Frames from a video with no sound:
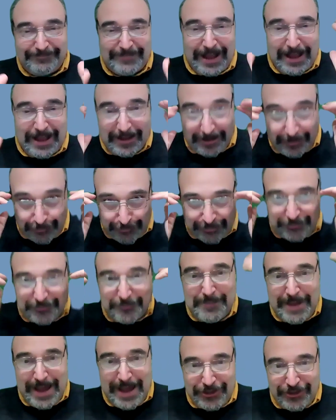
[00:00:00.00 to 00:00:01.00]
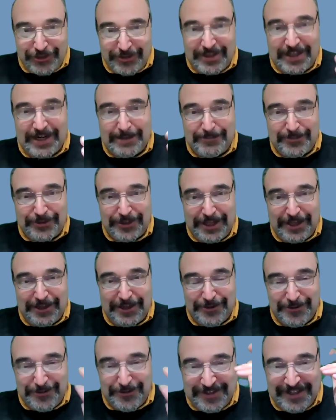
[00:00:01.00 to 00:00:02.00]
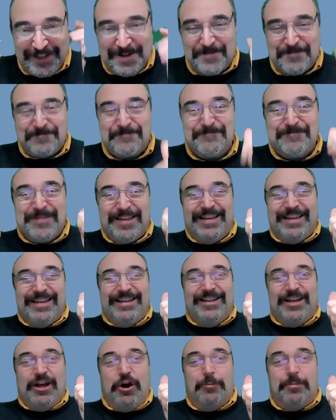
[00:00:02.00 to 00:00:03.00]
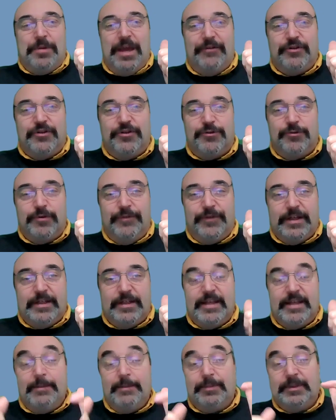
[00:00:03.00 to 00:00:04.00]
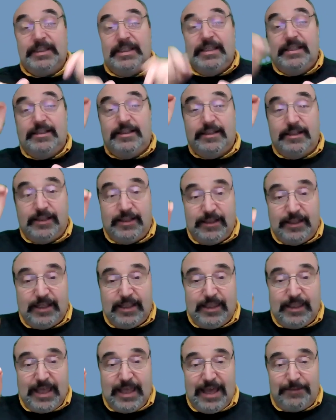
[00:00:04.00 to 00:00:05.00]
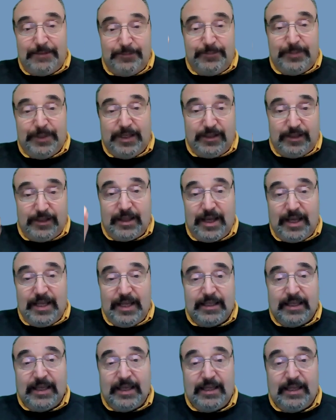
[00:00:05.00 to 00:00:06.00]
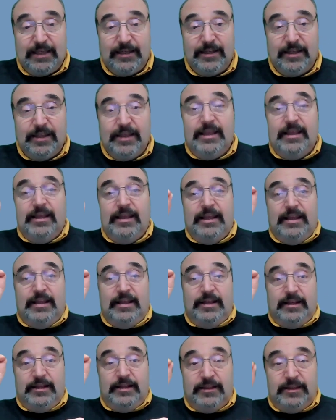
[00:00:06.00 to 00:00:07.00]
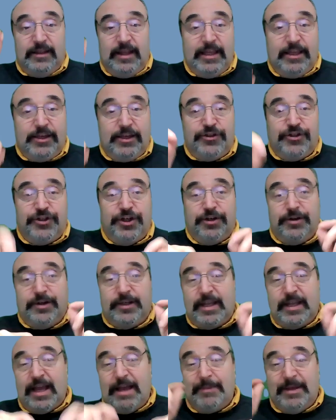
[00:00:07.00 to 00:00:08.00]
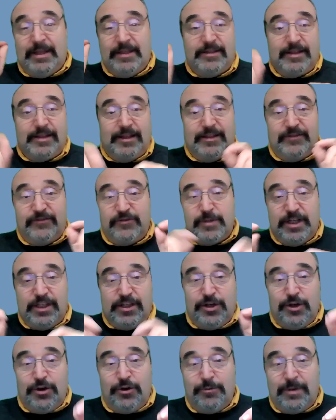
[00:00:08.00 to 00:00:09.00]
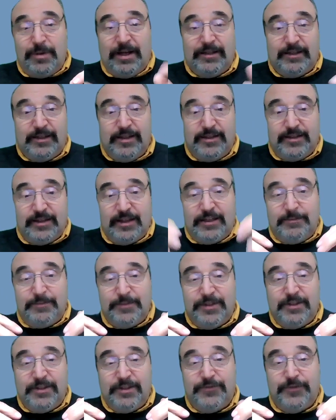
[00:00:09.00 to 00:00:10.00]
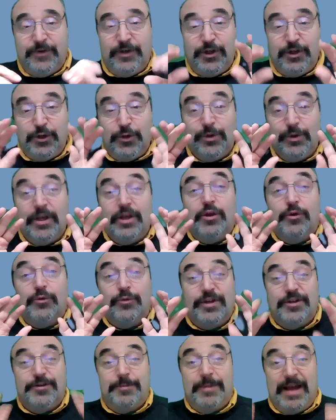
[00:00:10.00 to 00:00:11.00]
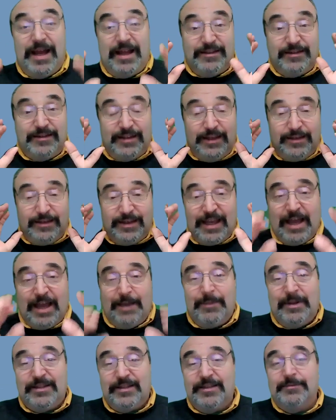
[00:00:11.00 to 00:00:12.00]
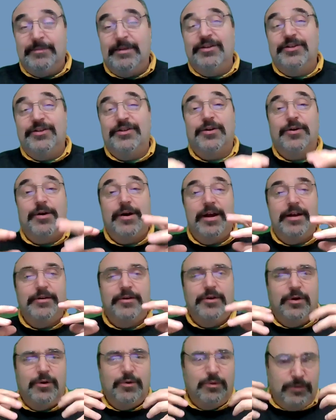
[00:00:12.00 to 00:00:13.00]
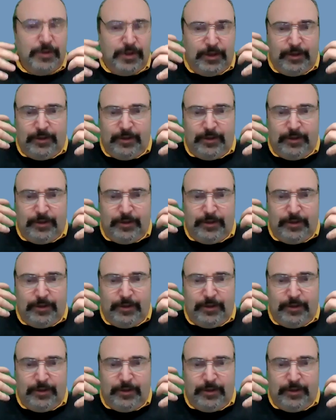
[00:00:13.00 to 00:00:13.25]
I'm going to imagine that I'm seeing you. Hope you have a terrific day. Please click that bell icon. Like, share, comment, tell everybody you know about this. Send them to this video, respond, send comments to me so I know